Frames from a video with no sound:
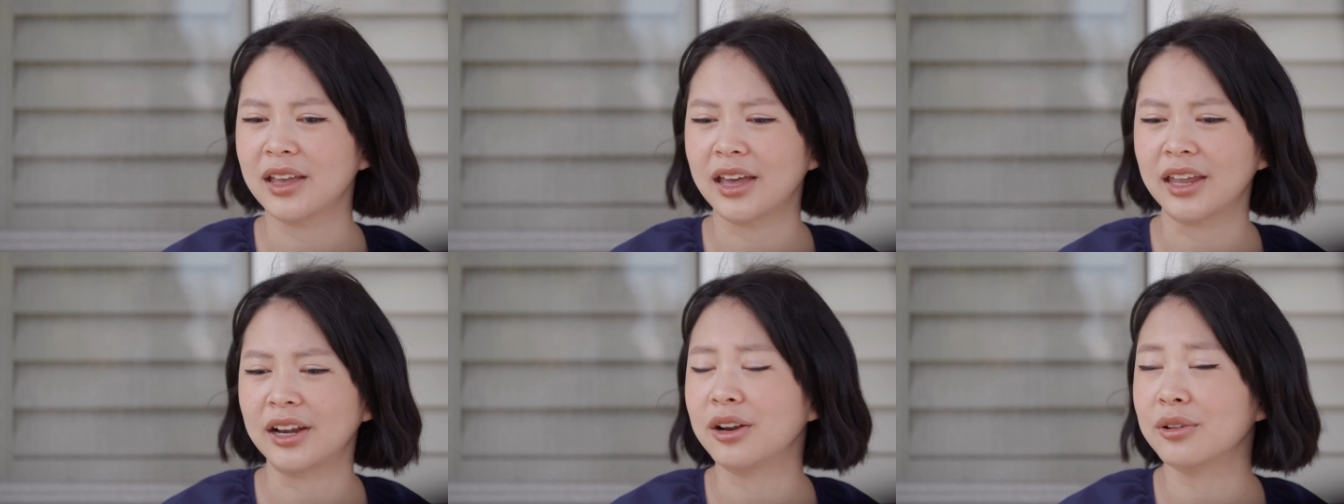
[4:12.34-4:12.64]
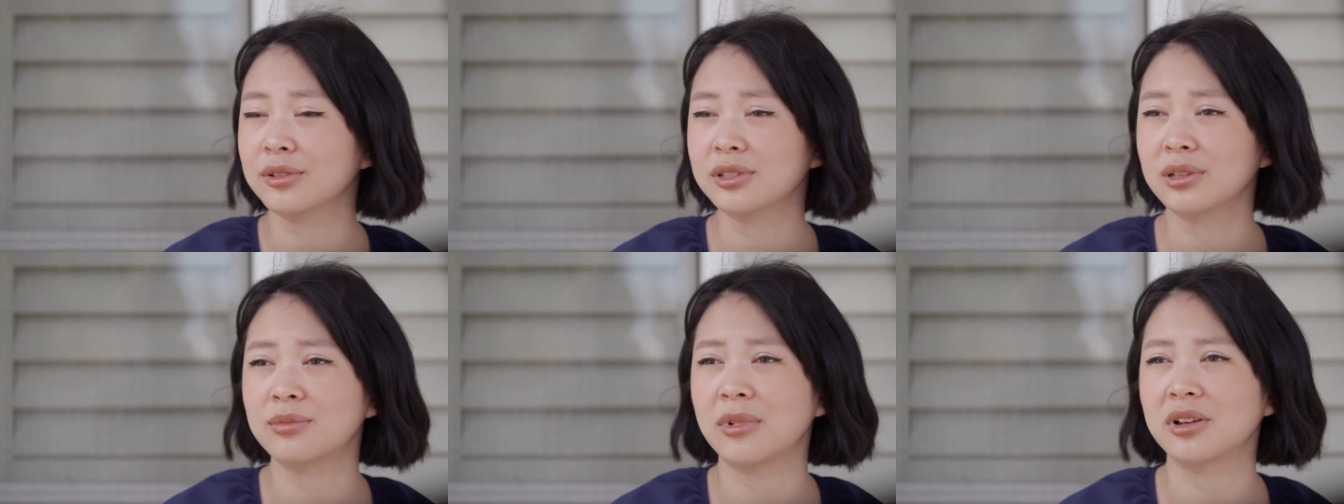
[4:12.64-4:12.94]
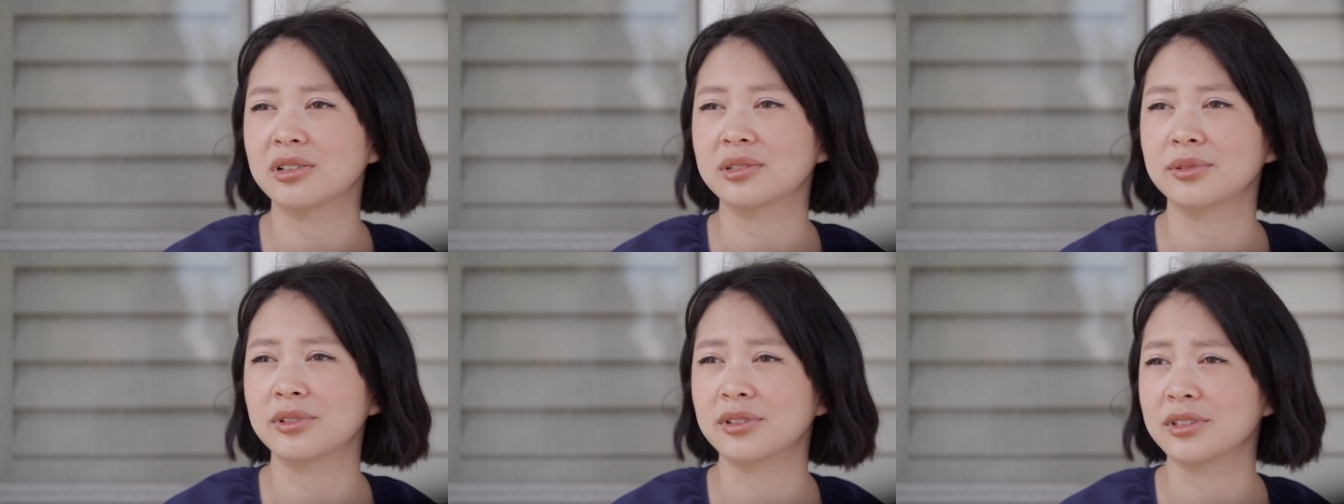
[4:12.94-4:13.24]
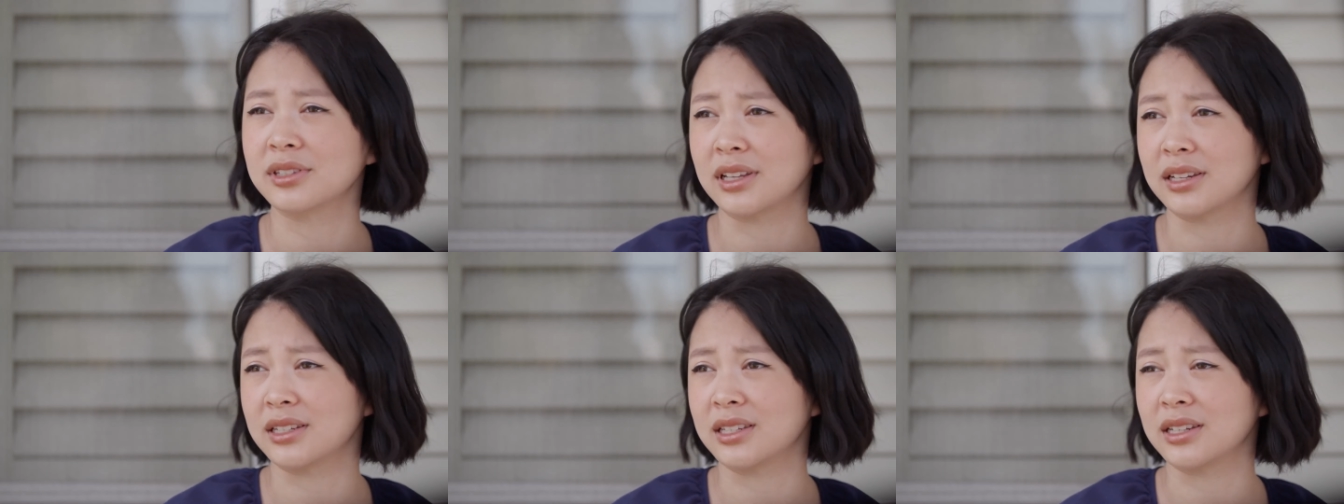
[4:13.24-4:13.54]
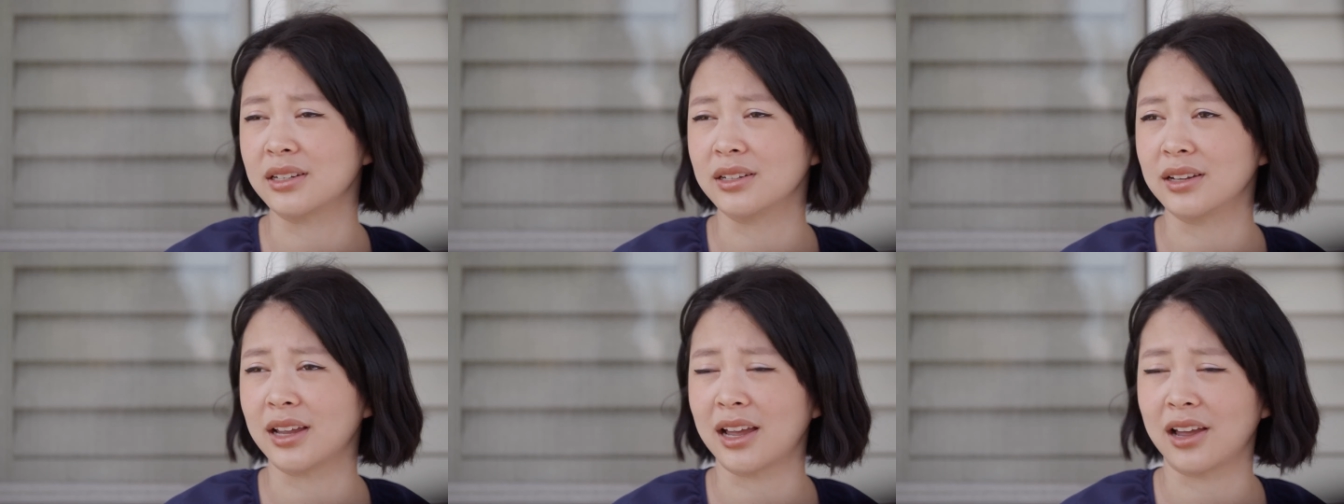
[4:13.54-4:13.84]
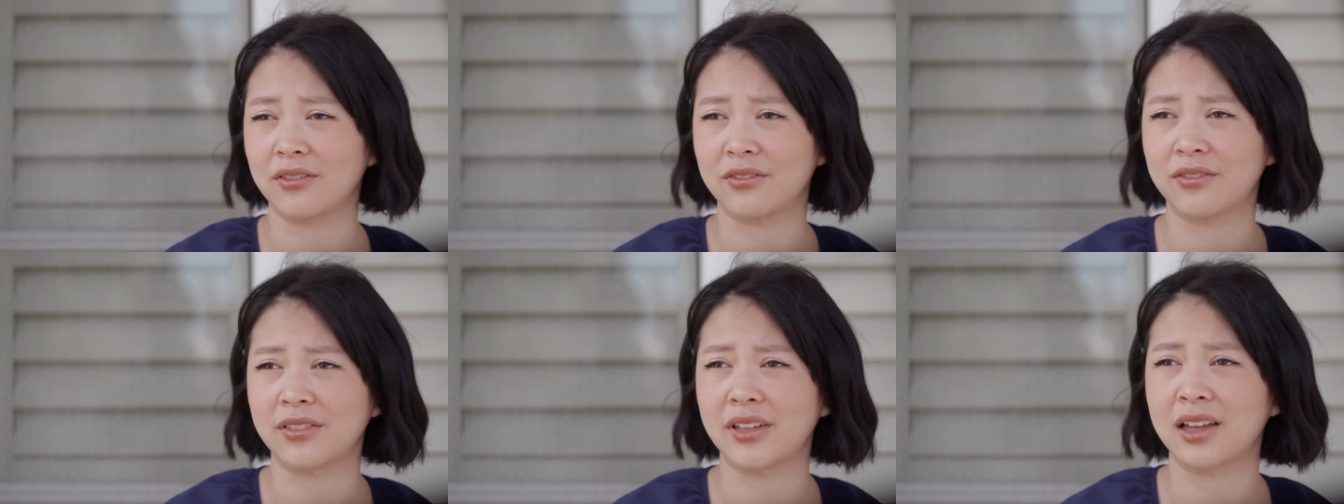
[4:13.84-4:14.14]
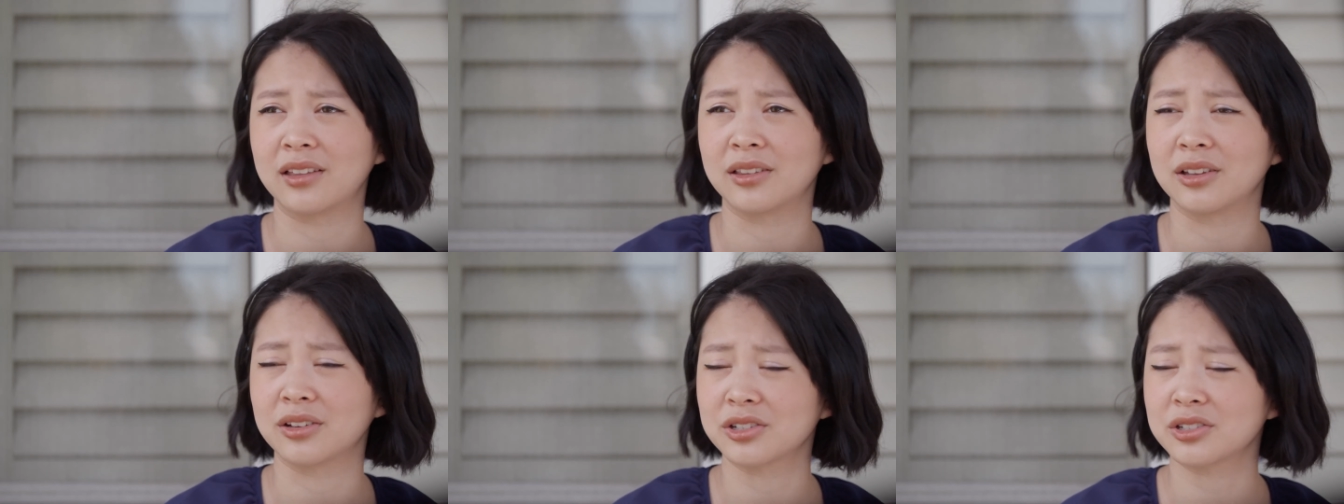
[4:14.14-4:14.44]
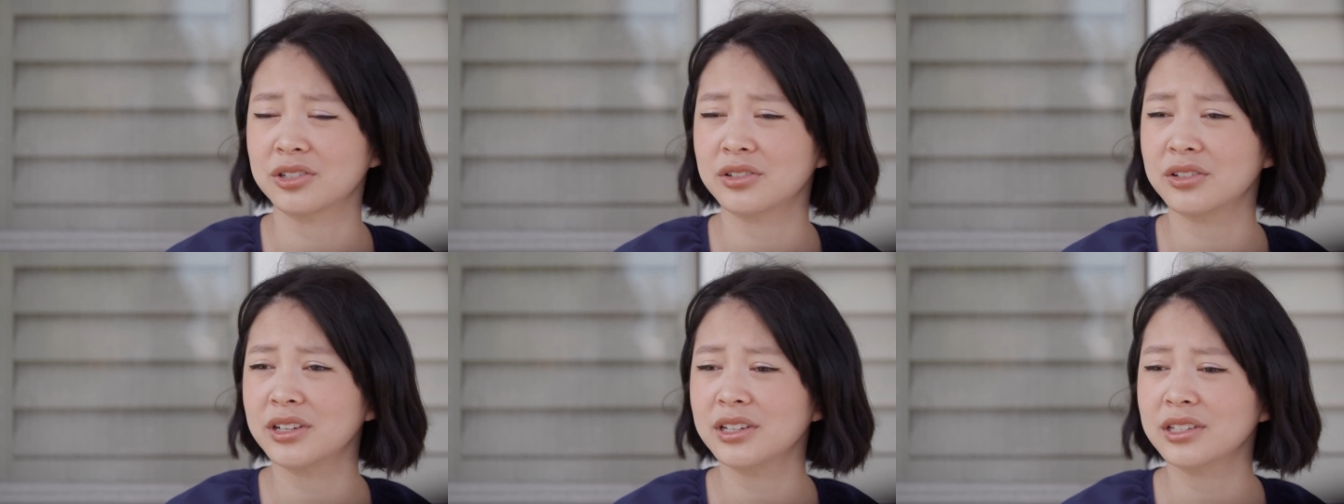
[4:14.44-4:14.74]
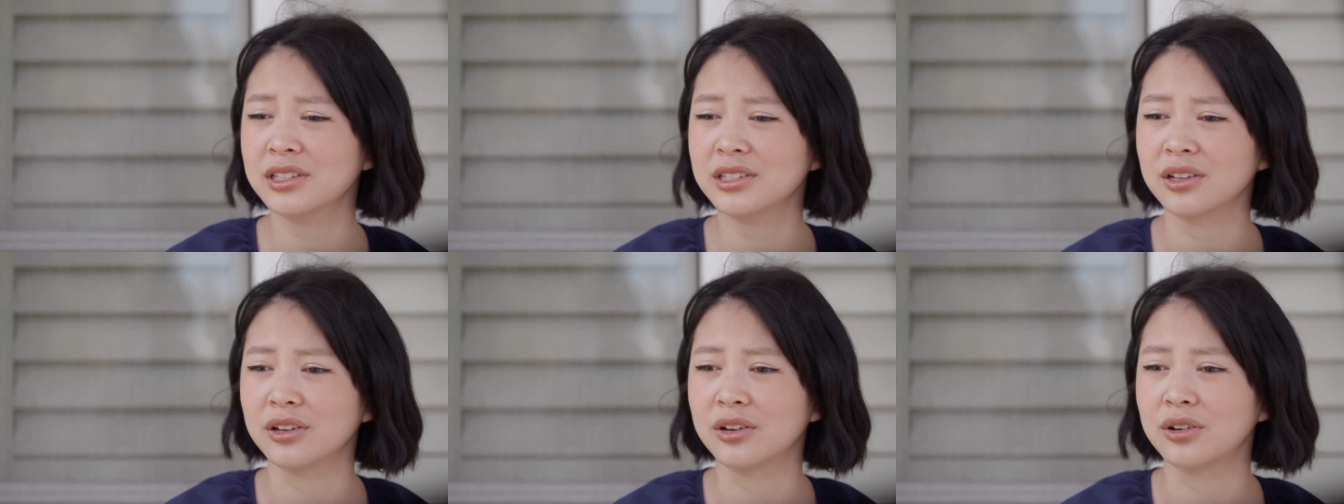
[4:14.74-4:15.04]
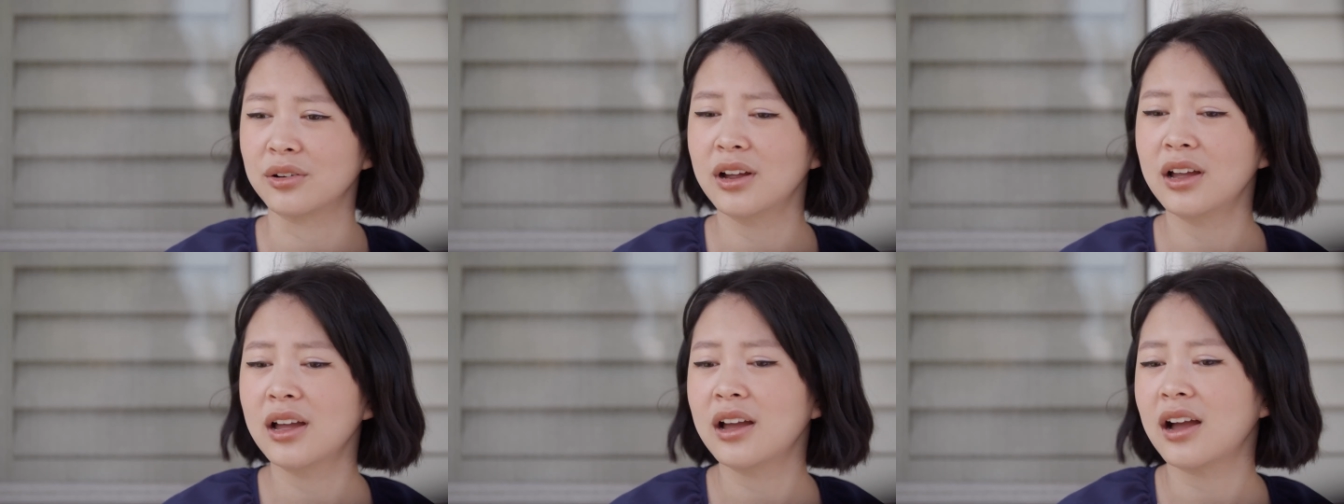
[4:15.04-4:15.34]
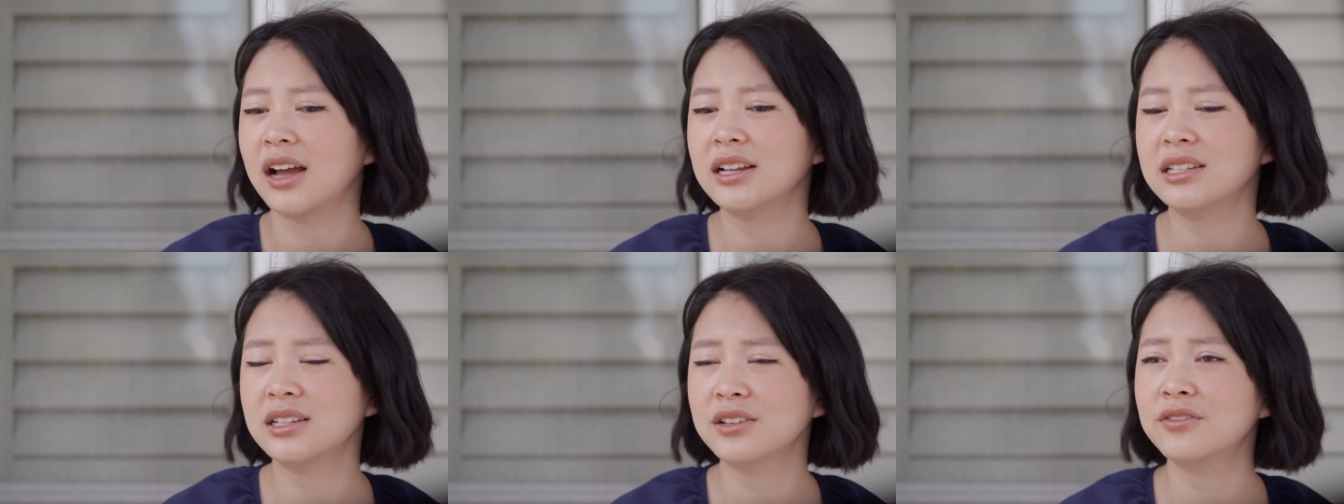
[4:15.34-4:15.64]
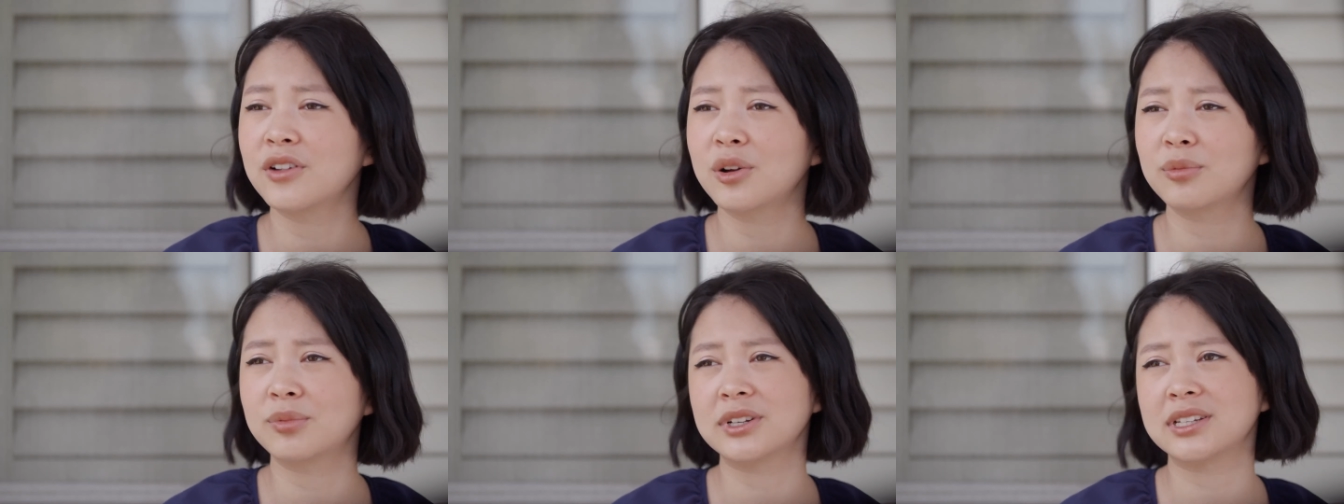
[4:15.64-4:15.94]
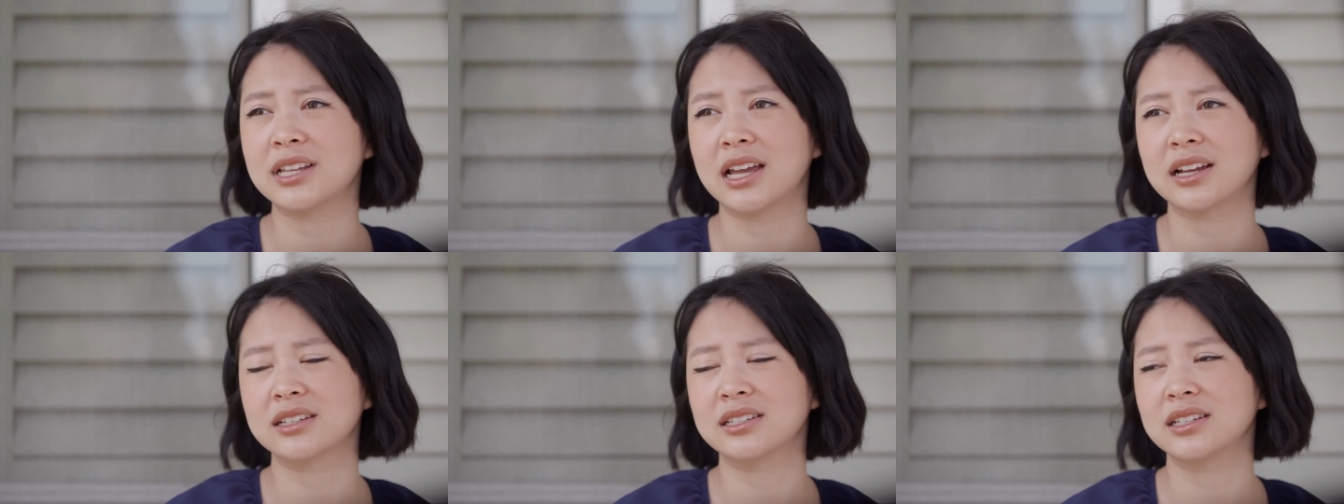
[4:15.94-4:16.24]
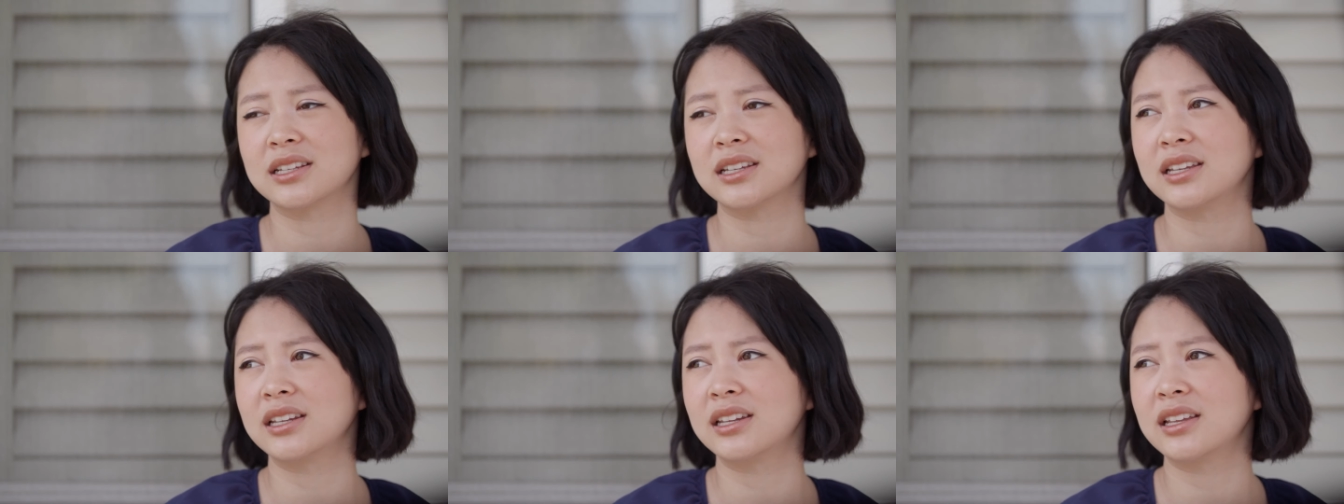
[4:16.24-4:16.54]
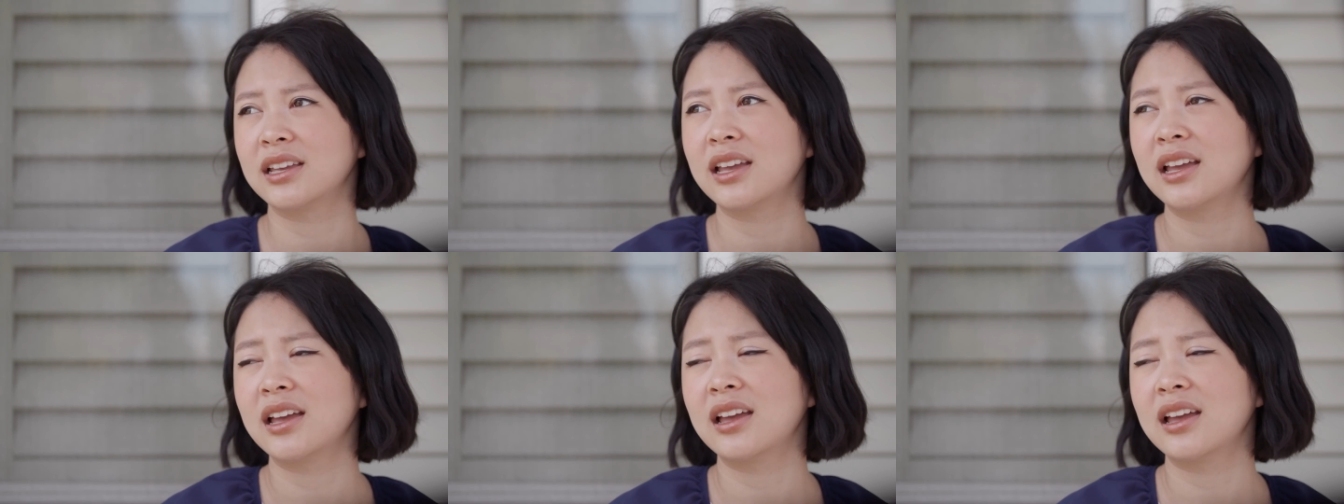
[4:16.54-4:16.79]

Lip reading: I know some hospitals didn't have that luxury, so I did feel protected.